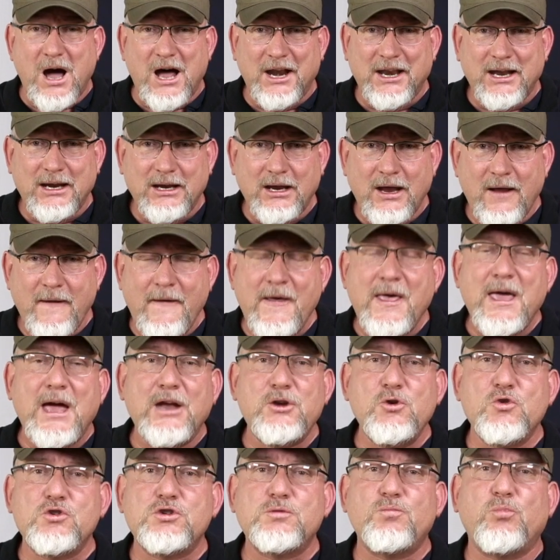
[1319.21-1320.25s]
and your spring
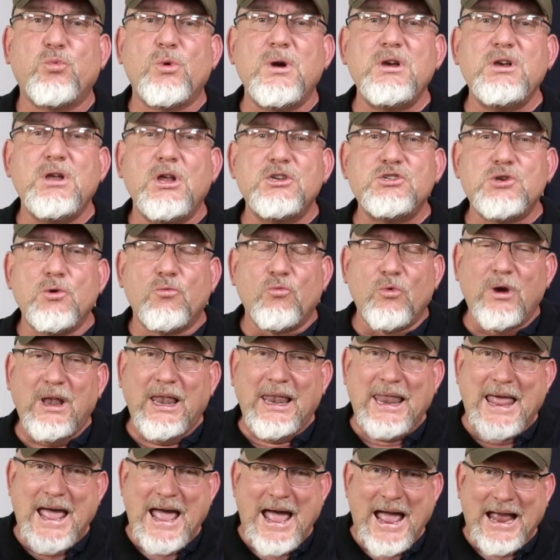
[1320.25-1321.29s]
doesn't
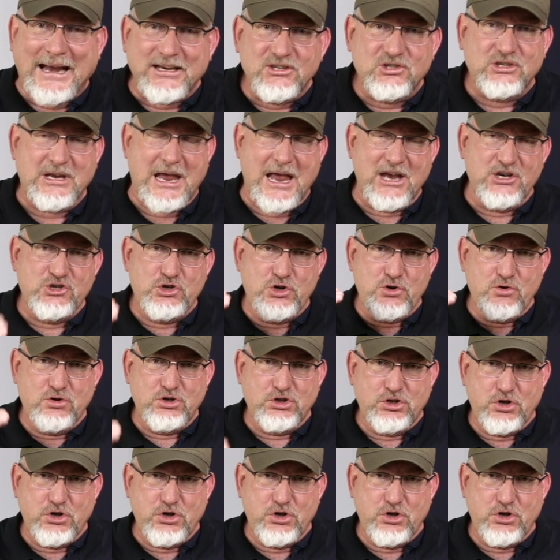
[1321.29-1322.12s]
relax as you shoot it